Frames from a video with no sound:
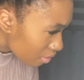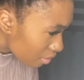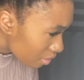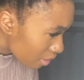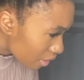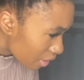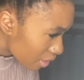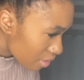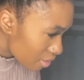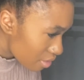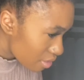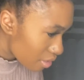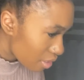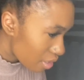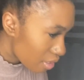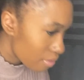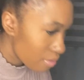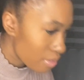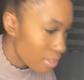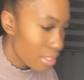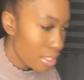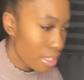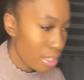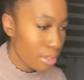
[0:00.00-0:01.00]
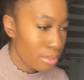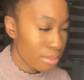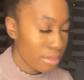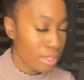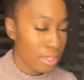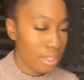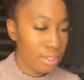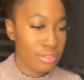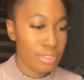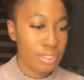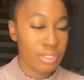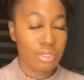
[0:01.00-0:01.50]
their stuff, because I don't know
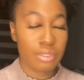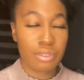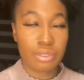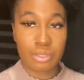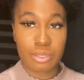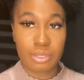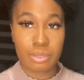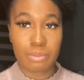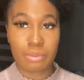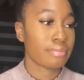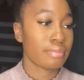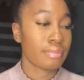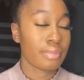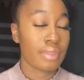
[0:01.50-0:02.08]
if it's a group.